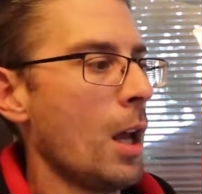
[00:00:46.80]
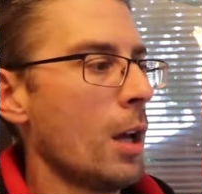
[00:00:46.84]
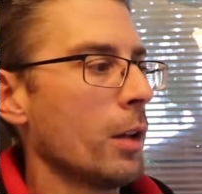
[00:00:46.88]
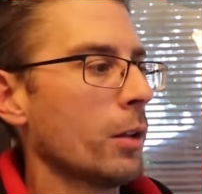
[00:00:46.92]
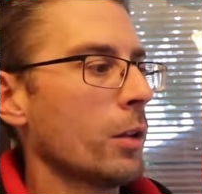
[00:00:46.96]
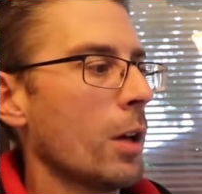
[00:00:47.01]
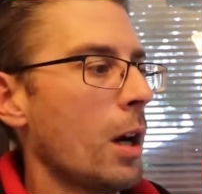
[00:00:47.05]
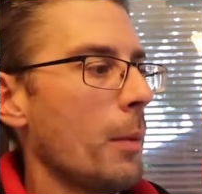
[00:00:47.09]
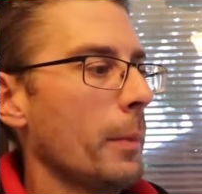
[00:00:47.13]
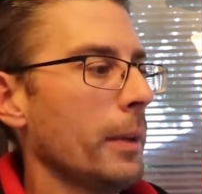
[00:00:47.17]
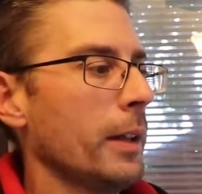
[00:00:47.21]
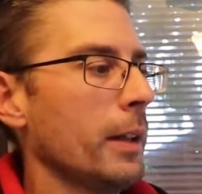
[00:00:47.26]

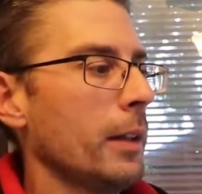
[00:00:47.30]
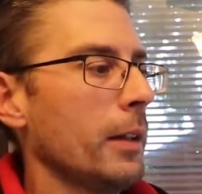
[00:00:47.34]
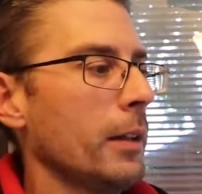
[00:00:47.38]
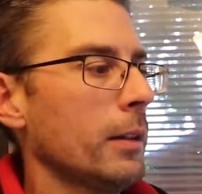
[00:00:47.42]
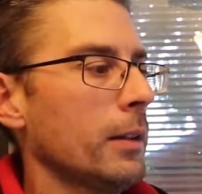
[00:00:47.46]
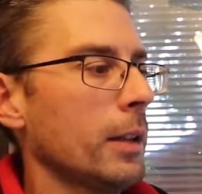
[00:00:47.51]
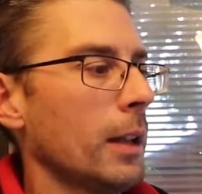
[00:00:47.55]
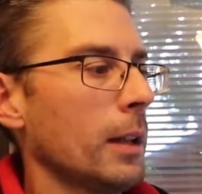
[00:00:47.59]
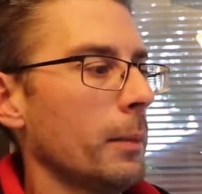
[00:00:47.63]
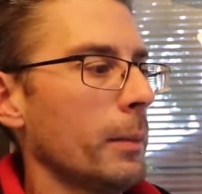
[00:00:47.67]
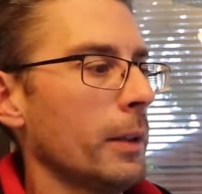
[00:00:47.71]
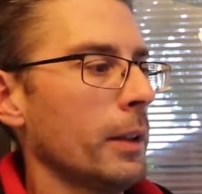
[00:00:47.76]
Common
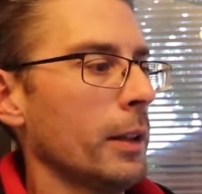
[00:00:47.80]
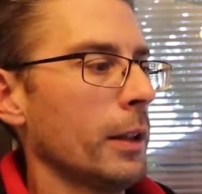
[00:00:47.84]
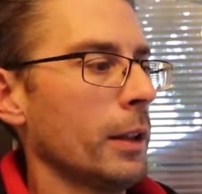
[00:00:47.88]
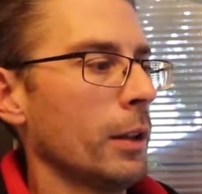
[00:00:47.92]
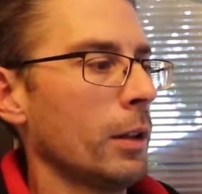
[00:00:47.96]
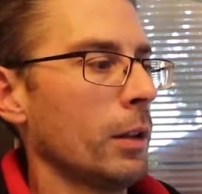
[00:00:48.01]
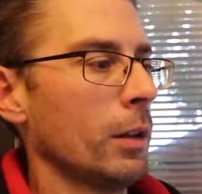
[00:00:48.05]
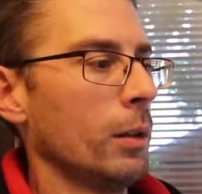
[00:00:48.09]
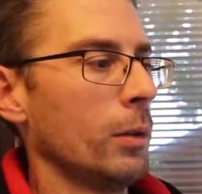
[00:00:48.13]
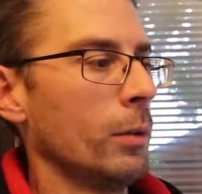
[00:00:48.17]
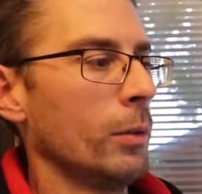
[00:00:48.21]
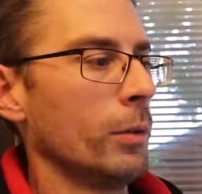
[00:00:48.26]
entertainment
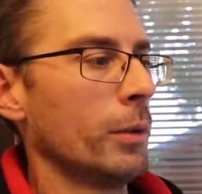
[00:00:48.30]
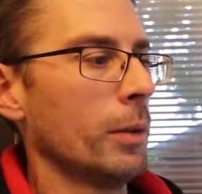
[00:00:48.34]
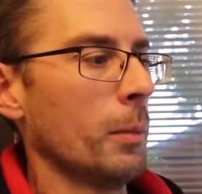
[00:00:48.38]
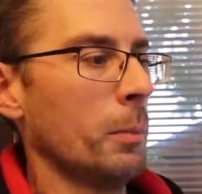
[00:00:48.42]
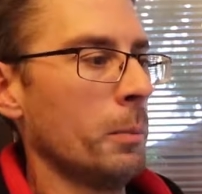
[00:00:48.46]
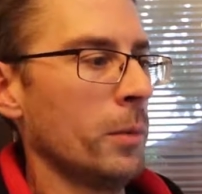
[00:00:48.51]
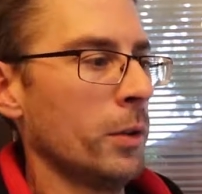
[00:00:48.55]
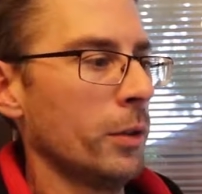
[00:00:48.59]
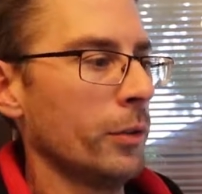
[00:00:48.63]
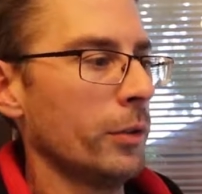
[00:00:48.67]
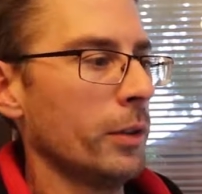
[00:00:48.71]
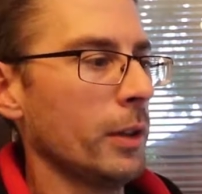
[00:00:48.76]
include
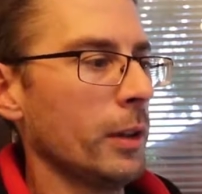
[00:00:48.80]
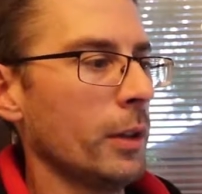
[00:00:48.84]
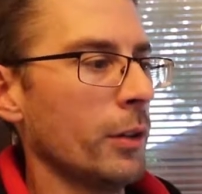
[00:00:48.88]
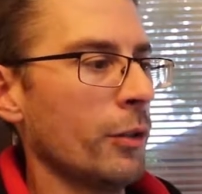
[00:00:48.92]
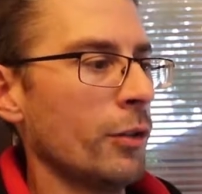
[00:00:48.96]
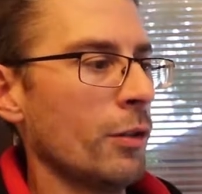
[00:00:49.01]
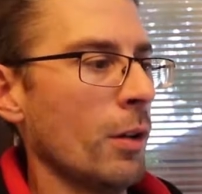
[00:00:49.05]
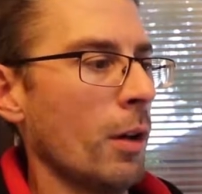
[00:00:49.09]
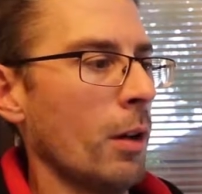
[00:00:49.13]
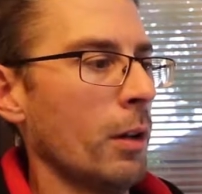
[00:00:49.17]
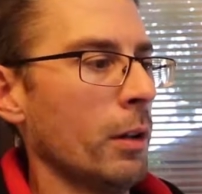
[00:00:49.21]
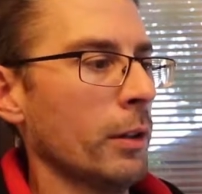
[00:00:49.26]
music,
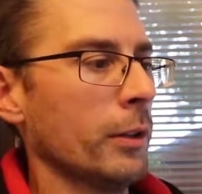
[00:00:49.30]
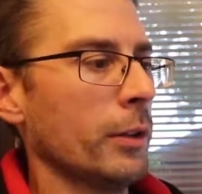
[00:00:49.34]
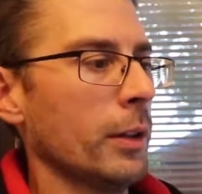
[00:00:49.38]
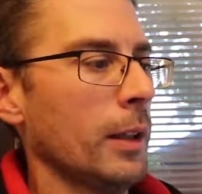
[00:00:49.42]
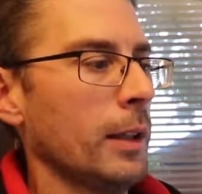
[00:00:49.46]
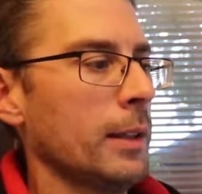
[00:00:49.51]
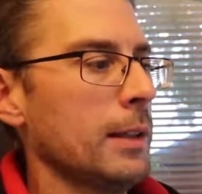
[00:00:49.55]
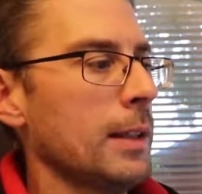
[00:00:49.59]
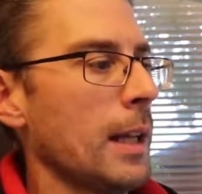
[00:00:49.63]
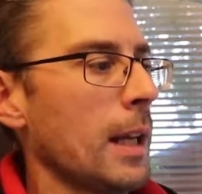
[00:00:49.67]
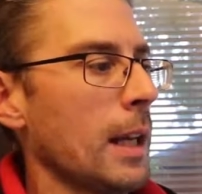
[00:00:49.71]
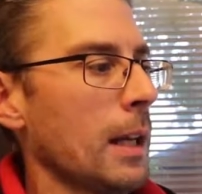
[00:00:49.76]
songs
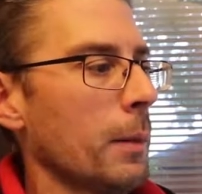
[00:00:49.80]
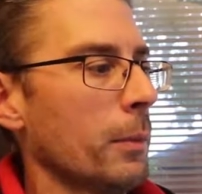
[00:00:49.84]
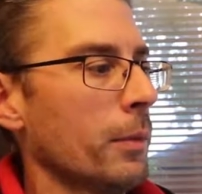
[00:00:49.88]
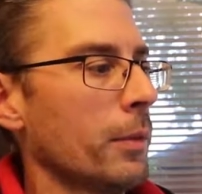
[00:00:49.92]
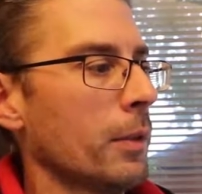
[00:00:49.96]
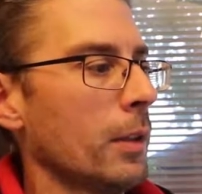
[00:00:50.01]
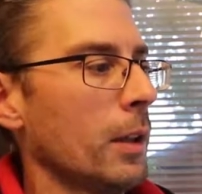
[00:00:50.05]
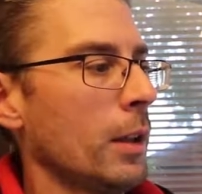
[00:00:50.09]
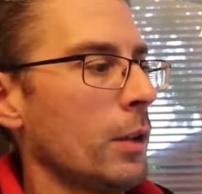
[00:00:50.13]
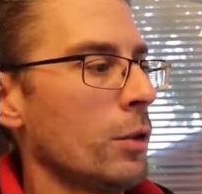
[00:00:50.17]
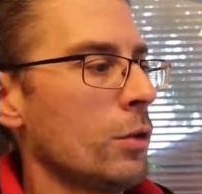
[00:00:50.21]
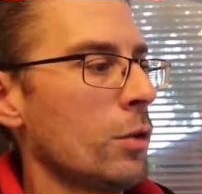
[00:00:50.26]
and
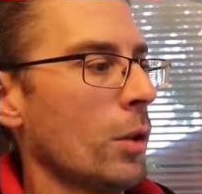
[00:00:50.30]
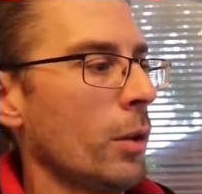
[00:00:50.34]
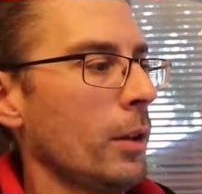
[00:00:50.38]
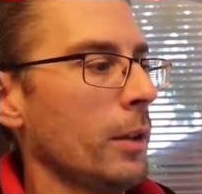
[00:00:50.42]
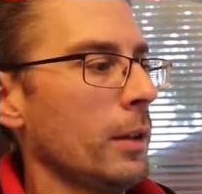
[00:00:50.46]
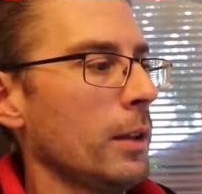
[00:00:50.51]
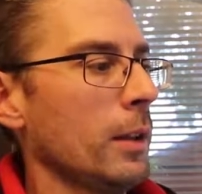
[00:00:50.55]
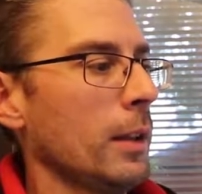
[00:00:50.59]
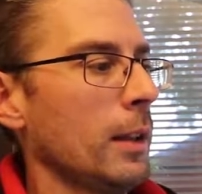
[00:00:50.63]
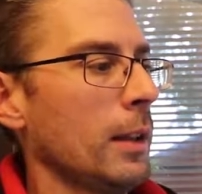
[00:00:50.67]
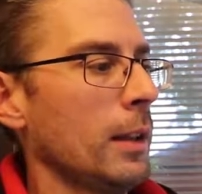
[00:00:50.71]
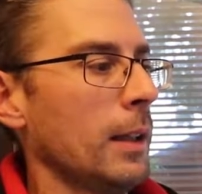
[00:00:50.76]
games
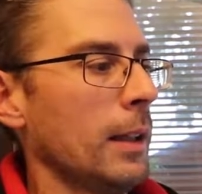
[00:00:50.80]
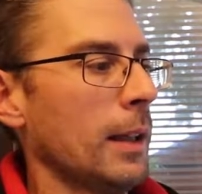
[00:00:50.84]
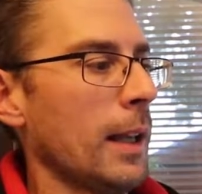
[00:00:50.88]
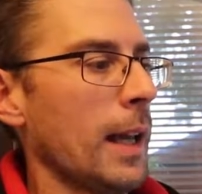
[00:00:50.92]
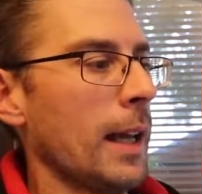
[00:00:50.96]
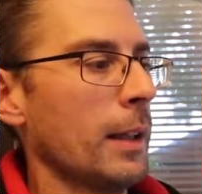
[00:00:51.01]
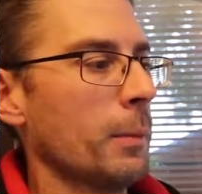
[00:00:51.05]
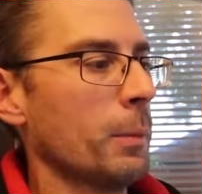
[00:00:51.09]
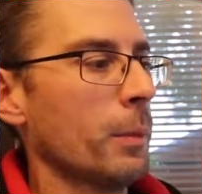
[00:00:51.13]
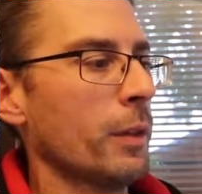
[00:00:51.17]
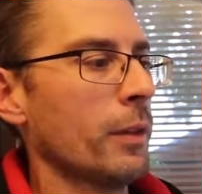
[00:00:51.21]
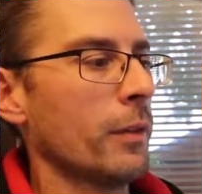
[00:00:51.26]
enjoyed in an
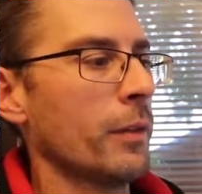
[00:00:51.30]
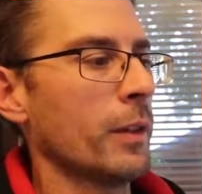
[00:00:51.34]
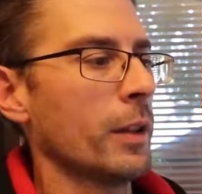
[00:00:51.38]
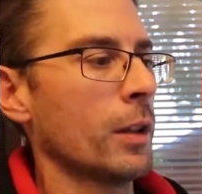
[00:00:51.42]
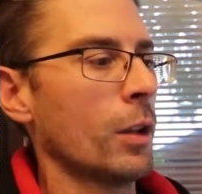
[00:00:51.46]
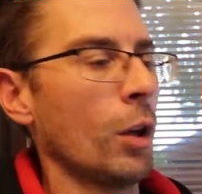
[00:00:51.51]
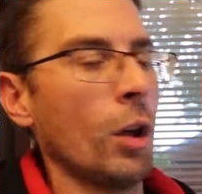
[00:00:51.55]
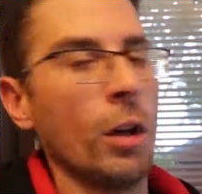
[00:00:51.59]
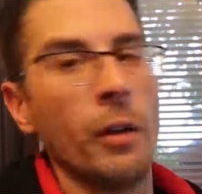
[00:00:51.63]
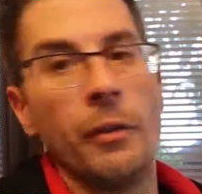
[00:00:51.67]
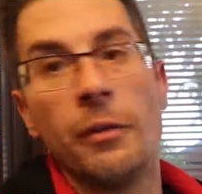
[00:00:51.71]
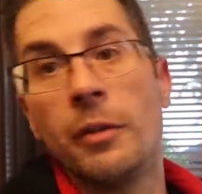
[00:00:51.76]
atmosphere
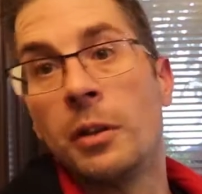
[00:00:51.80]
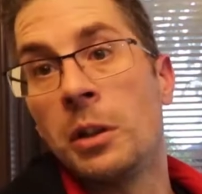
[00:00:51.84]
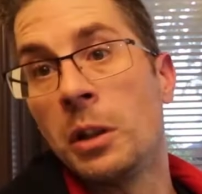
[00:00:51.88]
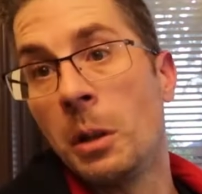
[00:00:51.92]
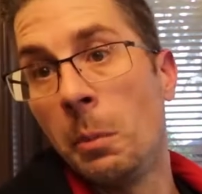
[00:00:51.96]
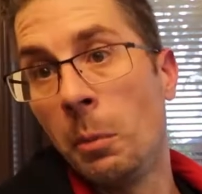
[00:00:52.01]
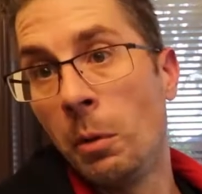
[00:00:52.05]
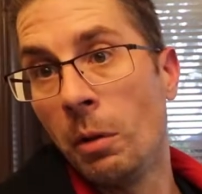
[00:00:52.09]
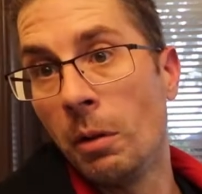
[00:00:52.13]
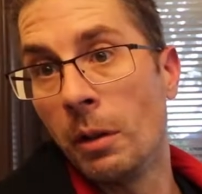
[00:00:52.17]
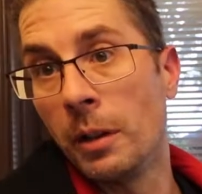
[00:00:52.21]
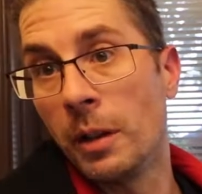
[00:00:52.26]
of
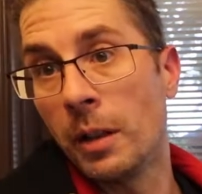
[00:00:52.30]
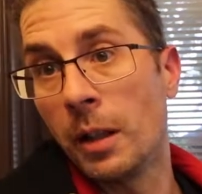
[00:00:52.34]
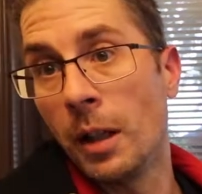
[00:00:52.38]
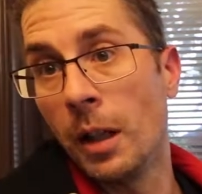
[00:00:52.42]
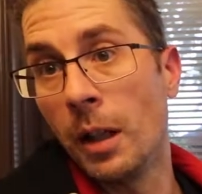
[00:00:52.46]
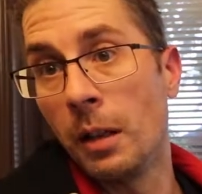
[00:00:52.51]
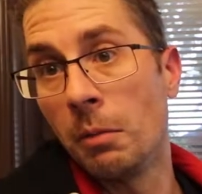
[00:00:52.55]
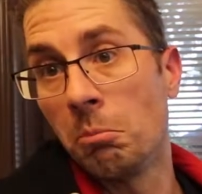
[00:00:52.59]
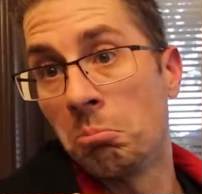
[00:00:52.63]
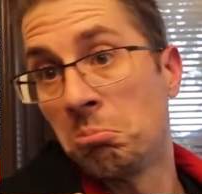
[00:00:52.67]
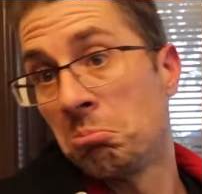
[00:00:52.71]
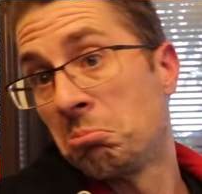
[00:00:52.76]
Gemütlichkeit.